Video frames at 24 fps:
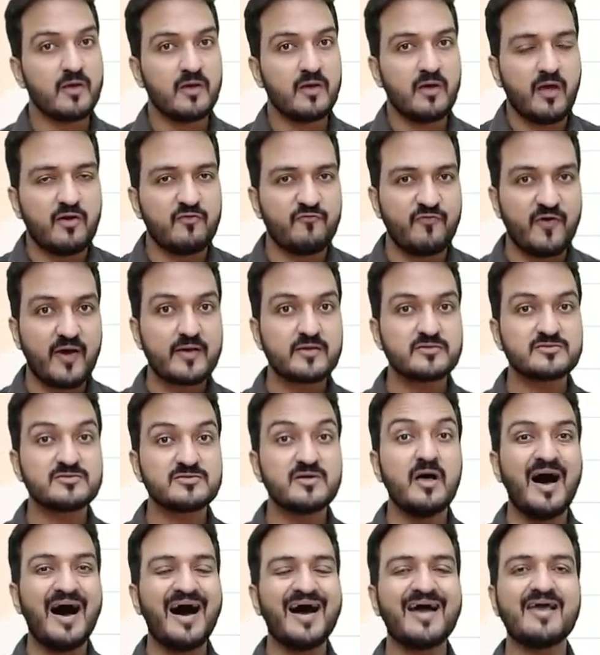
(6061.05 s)
In fact,
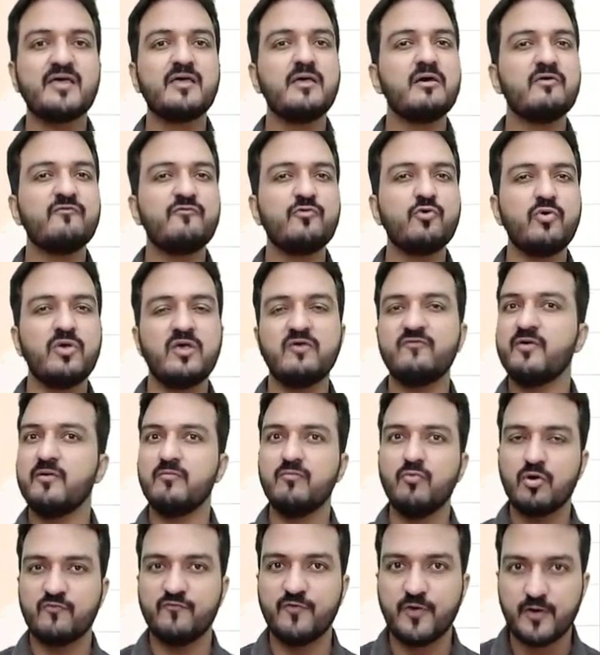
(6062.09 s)
I gave you even
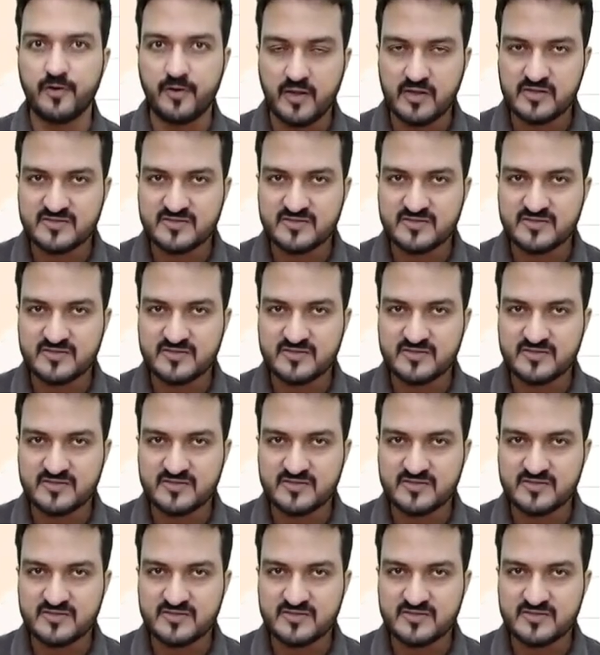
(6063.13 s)
more wordings,